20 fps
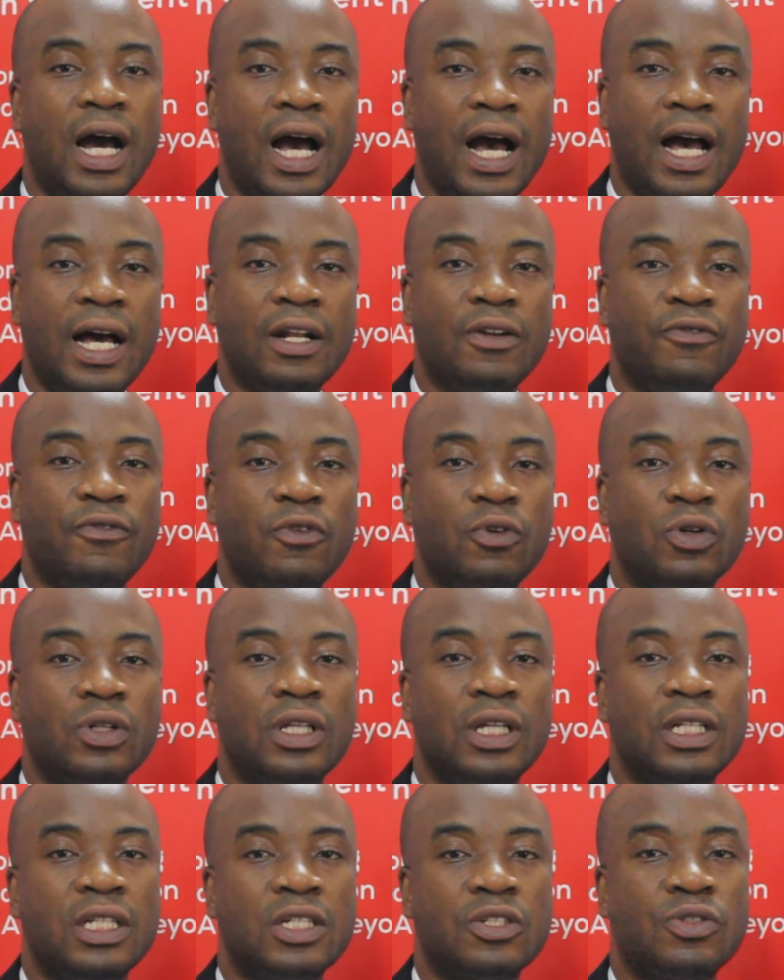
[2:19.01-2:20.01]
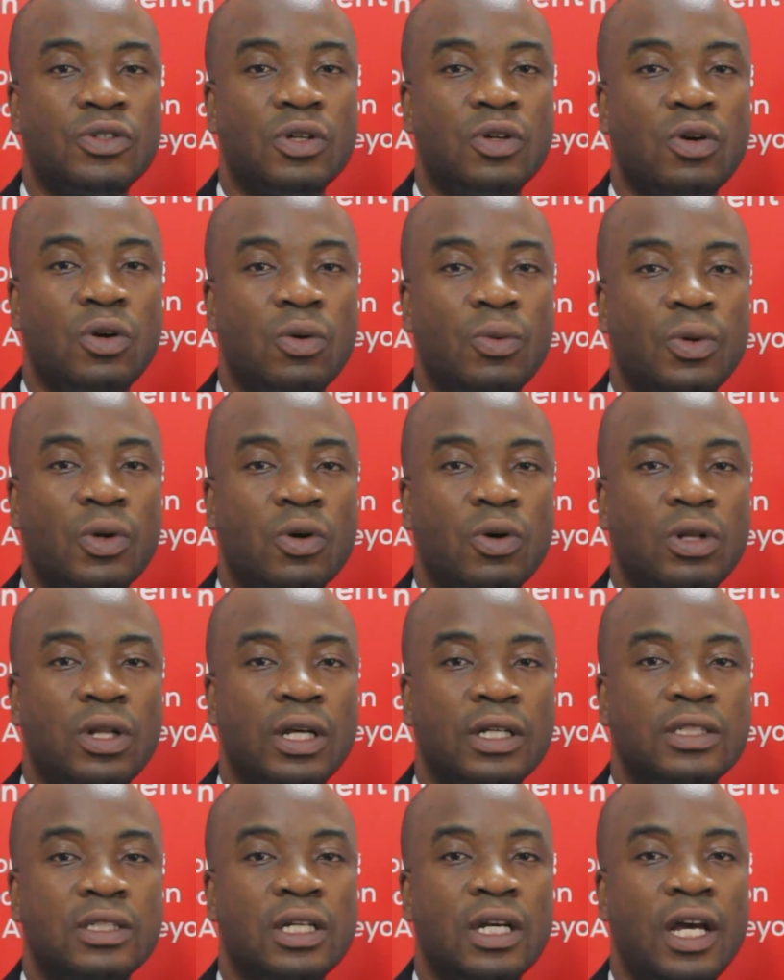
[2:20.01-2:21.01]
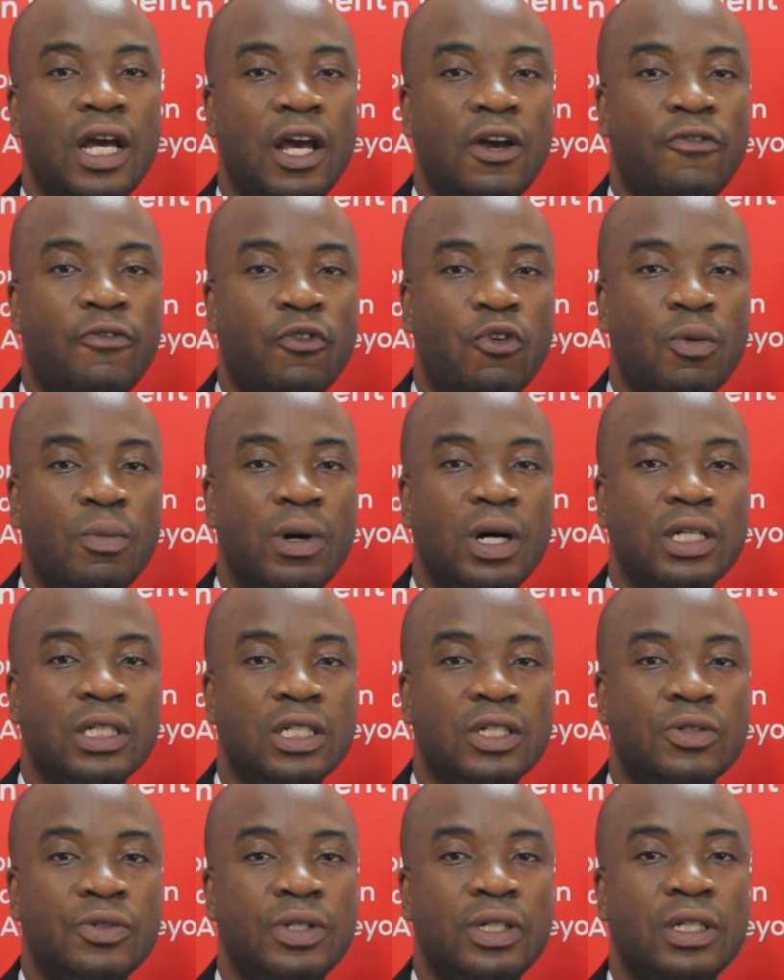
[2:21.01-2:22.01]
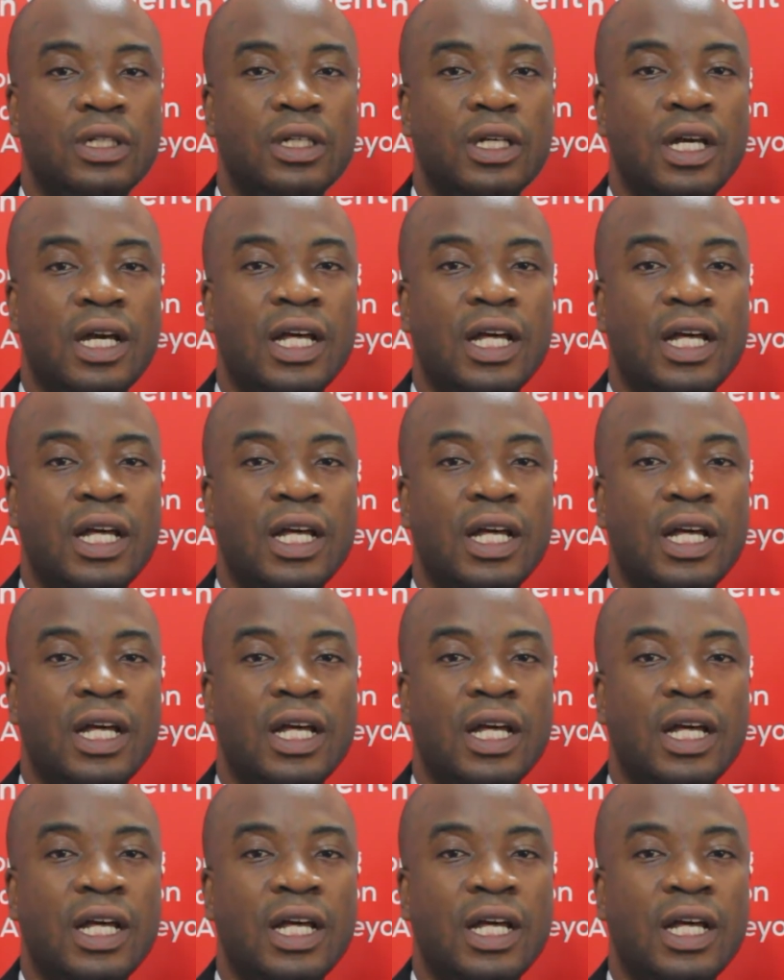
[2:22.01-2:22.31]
And for the district court, we call that a formal decree.